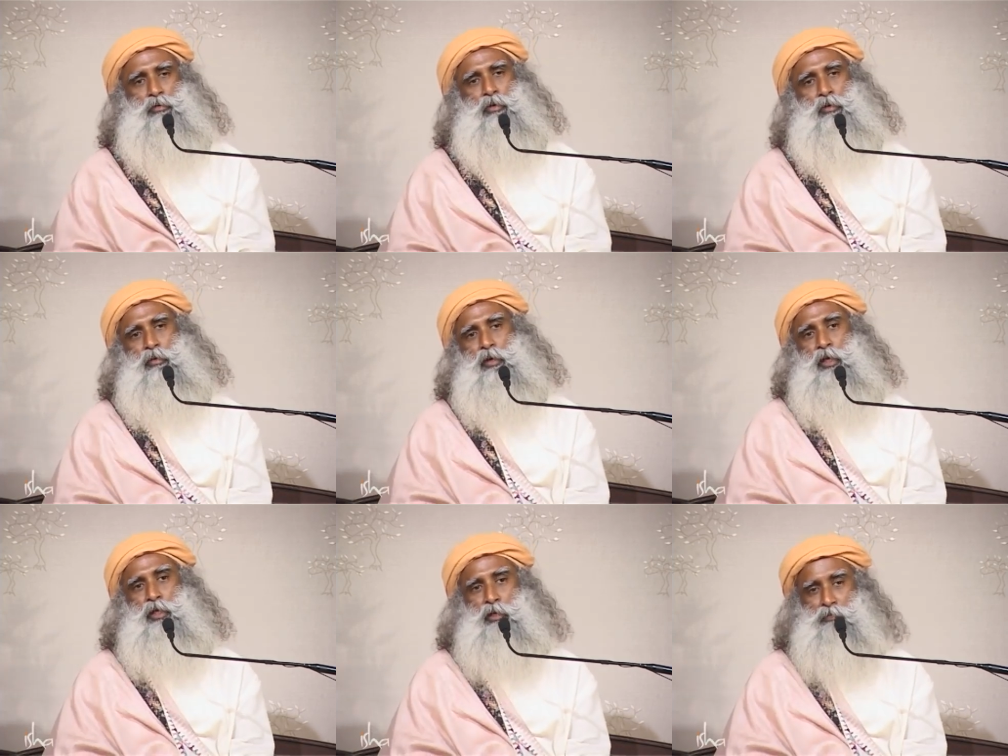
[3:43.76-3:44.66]
So
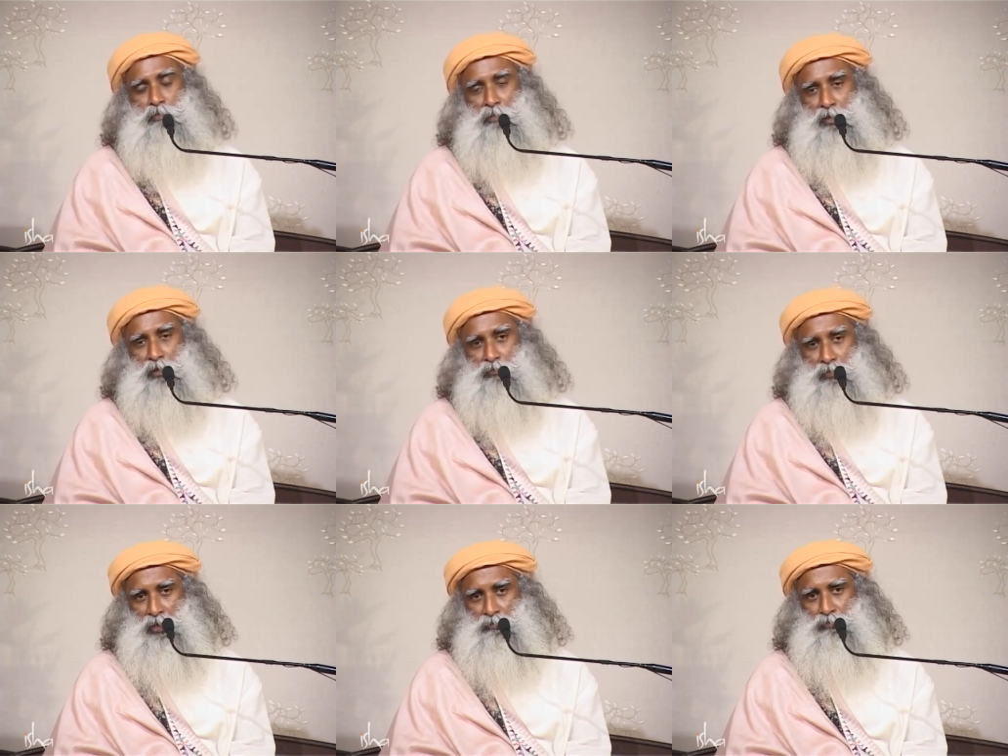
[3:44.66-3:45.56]
if your
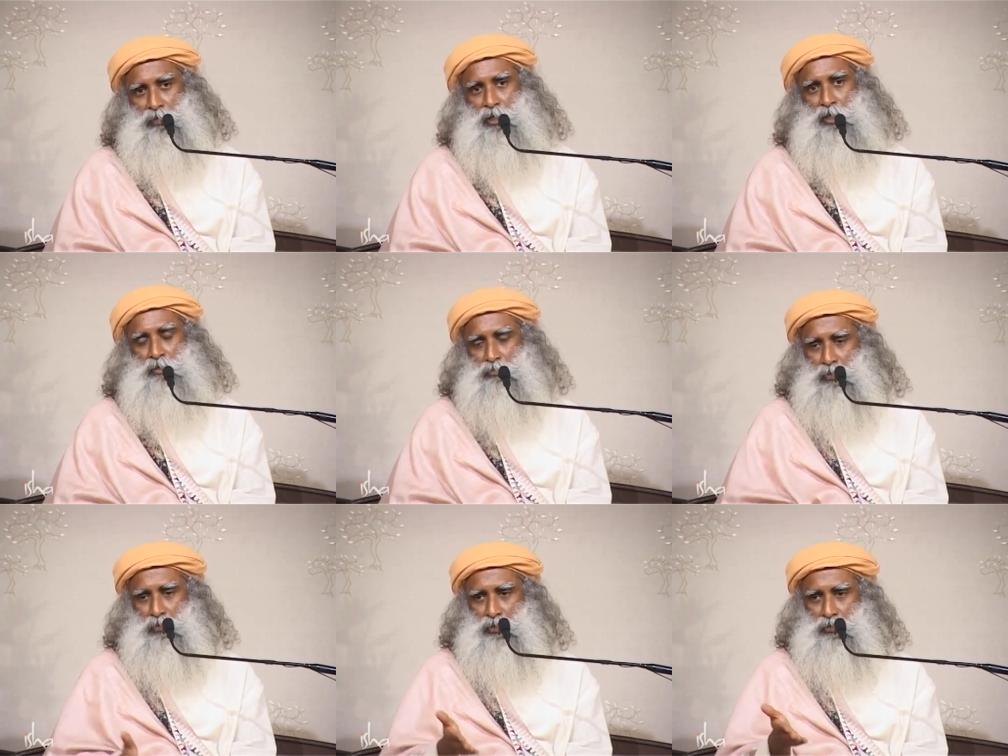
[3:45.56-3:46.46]
wakefulness
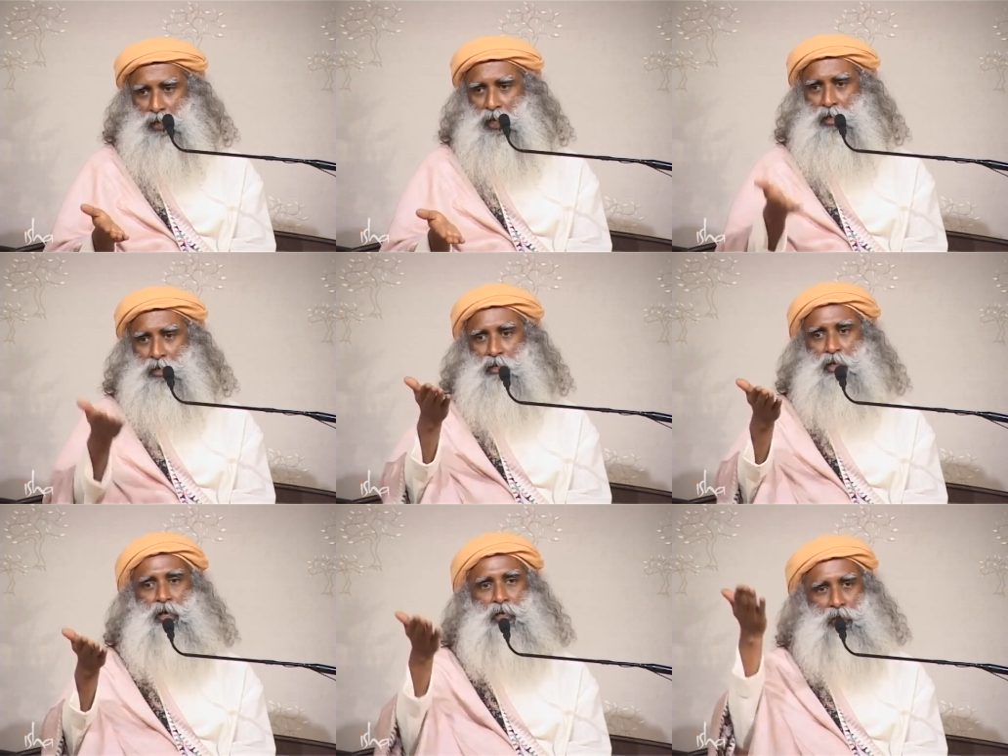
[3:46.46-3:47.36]
move into higher
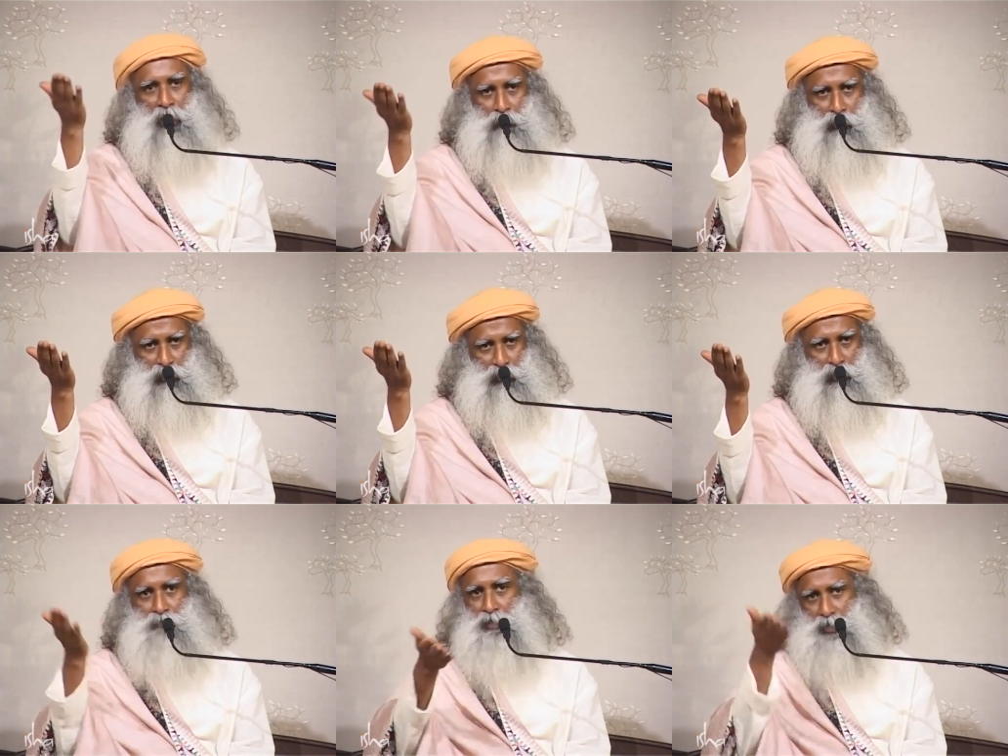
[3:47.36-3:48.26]
and higher
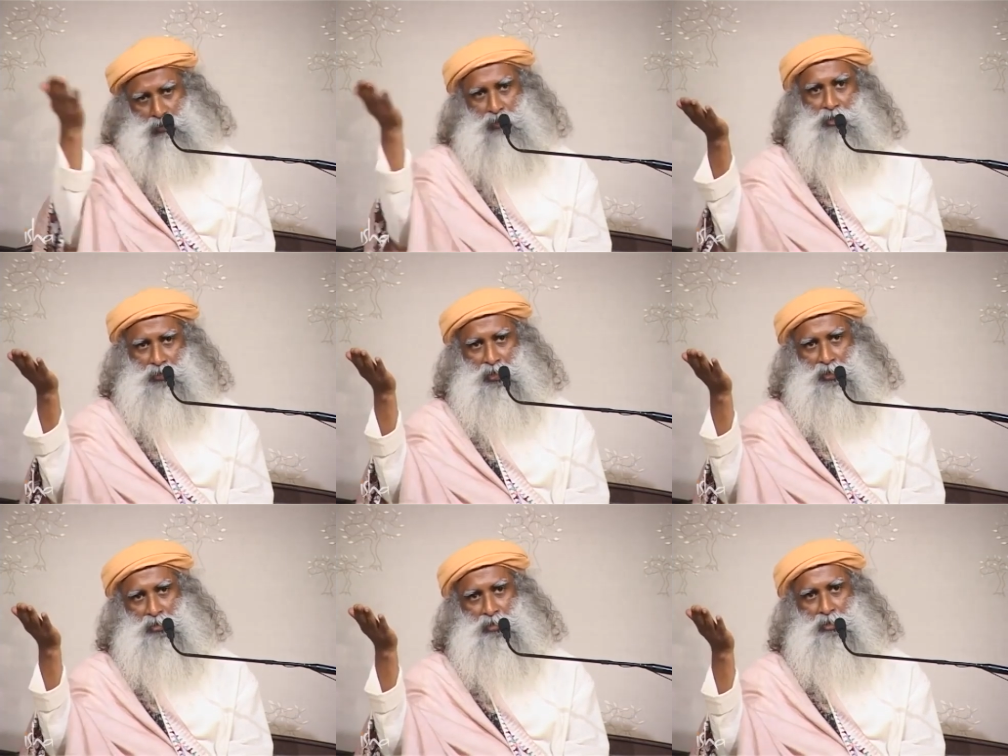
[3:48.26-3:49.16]
dimensions, if it has to get
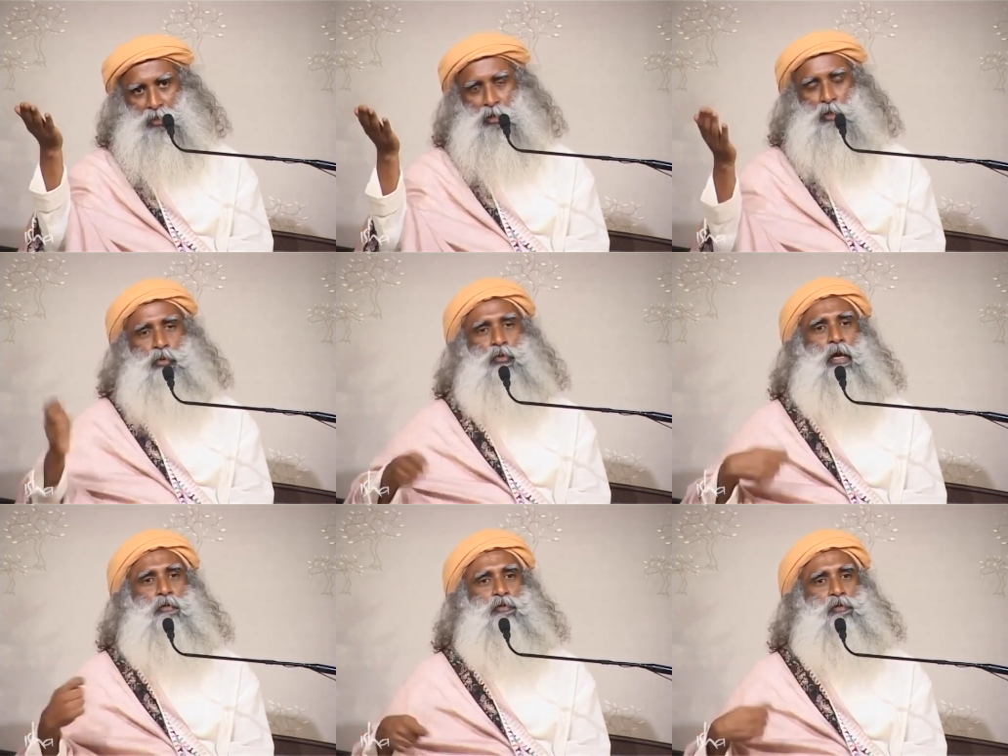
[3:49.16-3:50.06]
there,
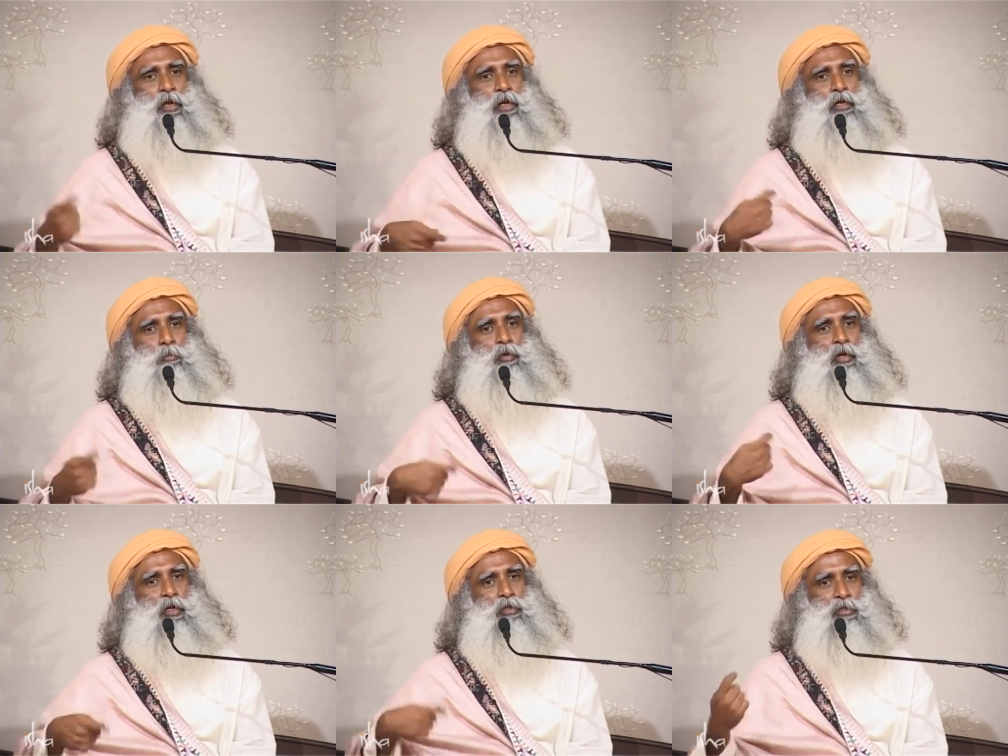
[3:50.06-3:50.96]
you have to crank up
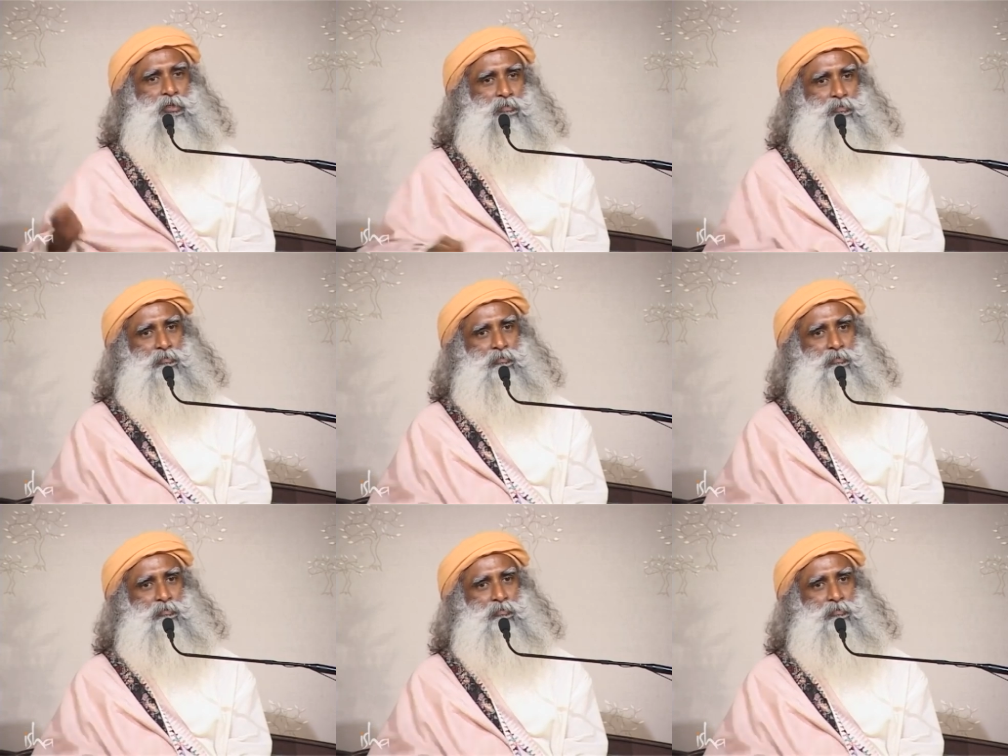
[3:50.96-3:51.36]
your energy.